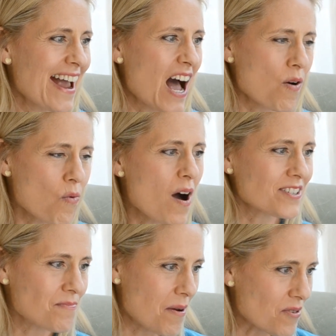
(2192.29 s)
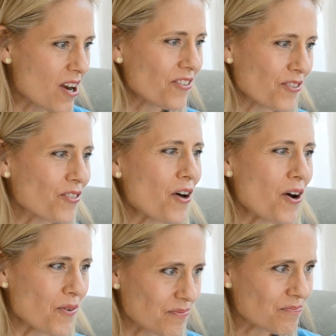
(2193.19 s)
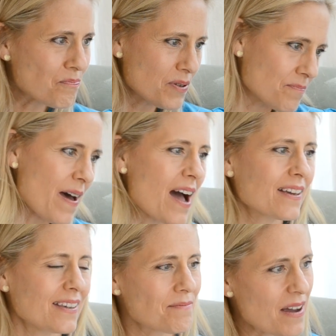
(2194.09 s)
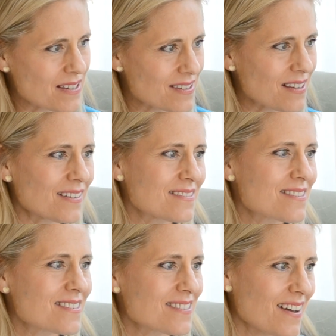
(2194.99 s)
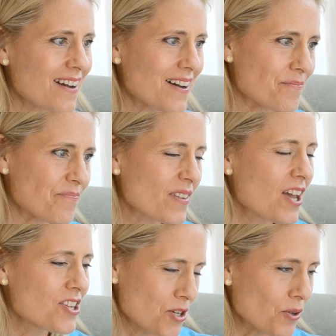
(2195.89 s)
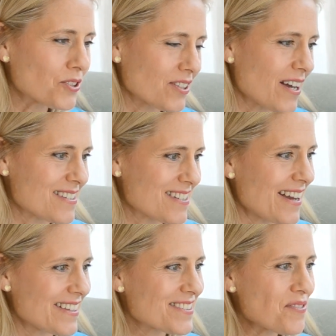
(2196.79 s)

I watched my brother-in-law put back in my son's shoulder last night.